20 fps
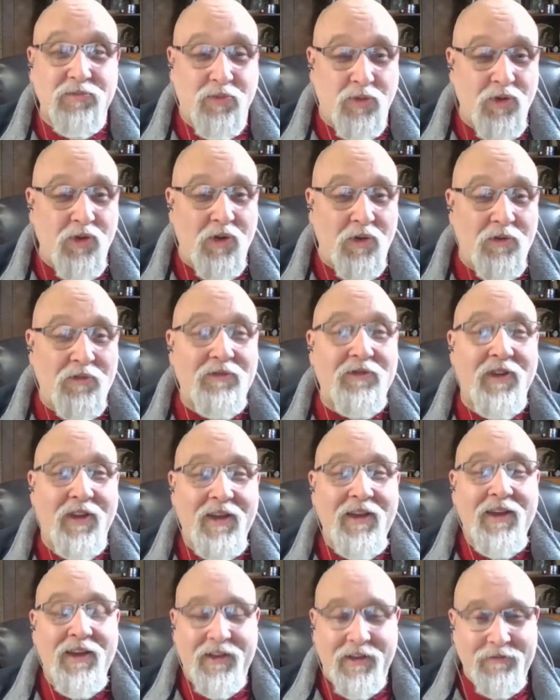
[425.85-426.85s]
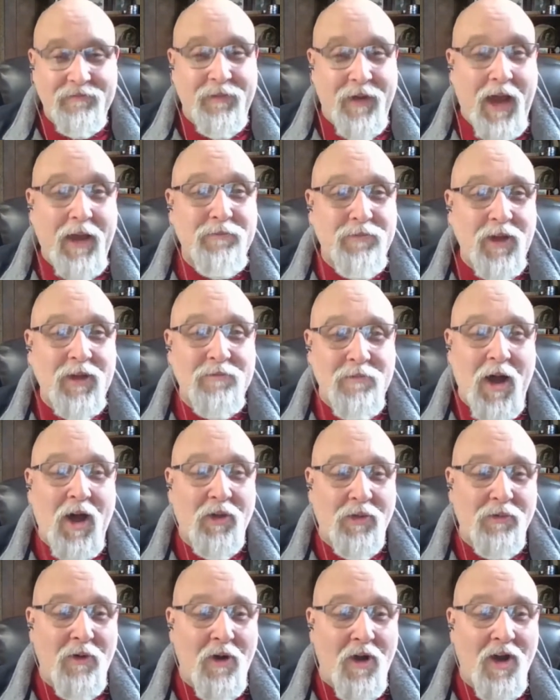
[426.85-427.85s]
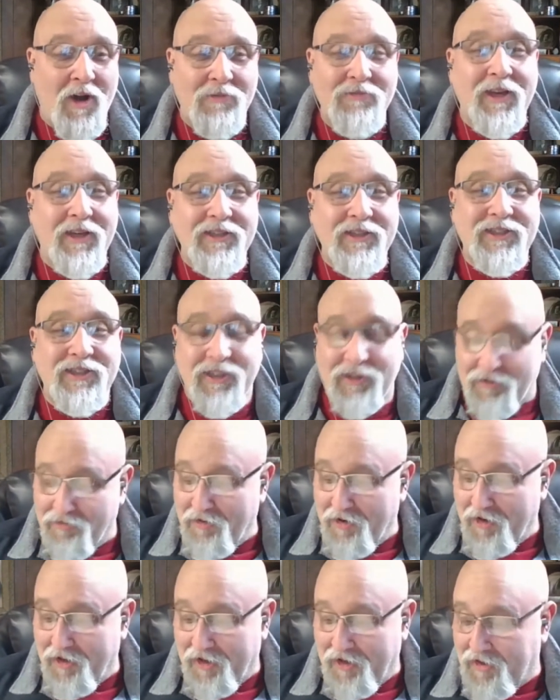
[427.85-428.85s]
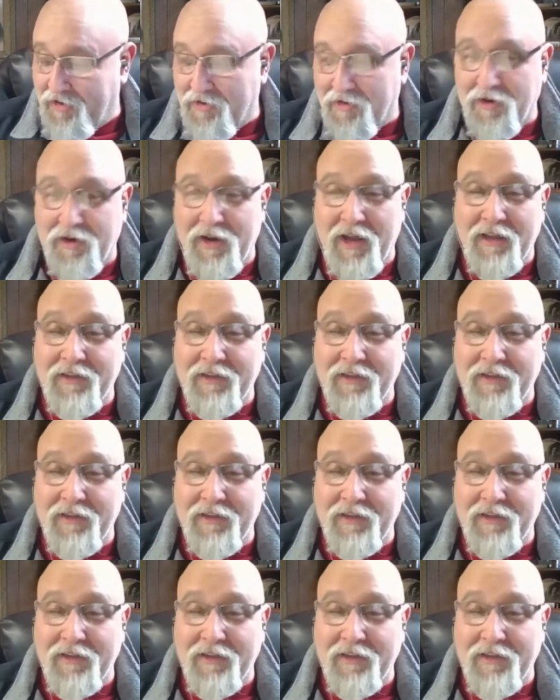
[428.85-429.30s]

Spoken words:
proved my big mouth wrong because she's really good.